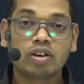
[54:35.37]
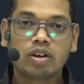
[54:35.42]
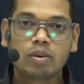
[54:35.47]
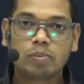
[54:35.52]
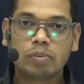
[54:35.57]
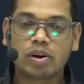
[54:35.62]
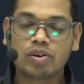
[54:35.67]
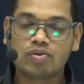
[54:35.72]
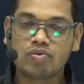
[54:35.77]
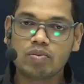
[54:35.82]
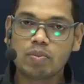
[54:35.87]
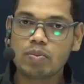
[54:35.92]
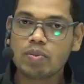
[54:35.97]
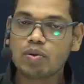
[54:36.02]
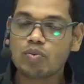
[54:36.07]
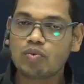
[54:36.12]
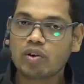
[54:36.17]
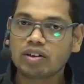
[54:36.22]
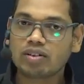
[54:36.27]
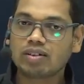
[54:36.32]
But remember
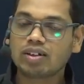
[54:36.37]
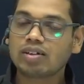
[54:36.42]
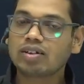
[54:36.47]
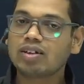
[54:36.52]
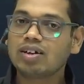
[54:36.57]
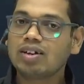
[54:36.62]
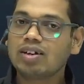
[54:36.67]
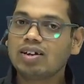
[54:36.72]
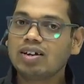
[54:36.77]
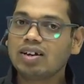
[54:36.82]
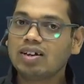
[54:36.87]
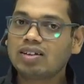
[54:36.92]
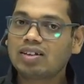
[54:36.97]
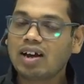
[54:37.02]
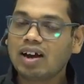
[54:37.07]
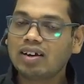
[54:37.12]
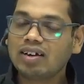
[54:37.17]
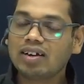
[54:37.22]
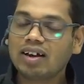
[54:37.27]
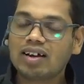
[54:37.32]
one thing,
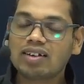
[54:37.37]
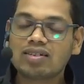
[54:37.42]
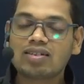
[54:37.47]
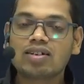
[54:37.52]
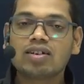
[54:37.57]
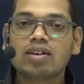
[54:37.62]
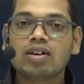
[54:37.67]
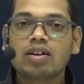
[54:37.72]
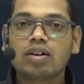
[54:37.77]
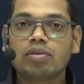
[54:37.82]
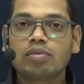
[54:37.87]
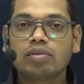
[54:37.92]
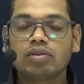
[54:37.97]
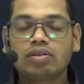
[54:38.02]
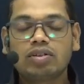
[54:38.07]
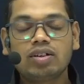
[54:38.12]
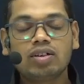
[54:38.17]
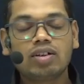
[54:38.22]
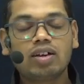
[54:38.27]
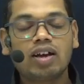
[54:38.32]
ethylene has
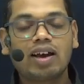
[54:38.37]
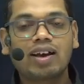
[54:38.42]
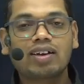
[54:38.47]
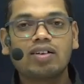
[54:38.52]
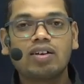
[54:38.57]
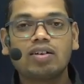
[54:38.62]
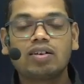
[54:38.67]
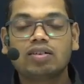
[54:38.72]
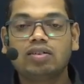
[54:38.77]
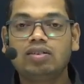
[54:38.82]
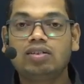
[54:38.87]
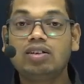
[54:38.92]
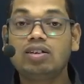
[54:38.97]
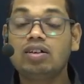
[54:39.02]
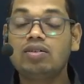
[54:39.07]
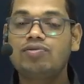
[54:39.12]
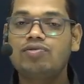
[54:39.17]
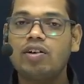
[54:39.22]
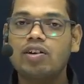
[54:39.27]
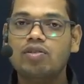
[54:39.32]
the
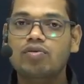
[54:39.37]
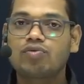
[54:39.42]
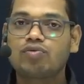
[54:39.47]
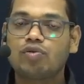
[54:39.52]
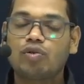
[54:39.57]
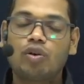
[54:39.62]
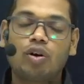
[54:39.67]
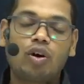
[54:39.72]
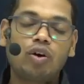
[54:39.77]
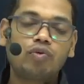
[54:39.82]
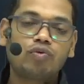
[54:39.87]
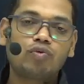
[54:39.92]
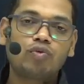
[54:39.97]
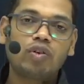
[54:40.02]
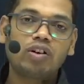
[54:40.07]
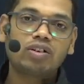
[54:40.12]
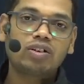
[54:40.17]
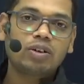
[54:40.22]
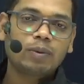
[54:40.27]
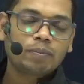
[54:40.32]
effect of
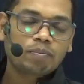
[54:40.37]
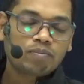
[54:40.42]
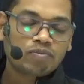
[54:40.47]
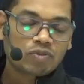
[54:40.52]
what?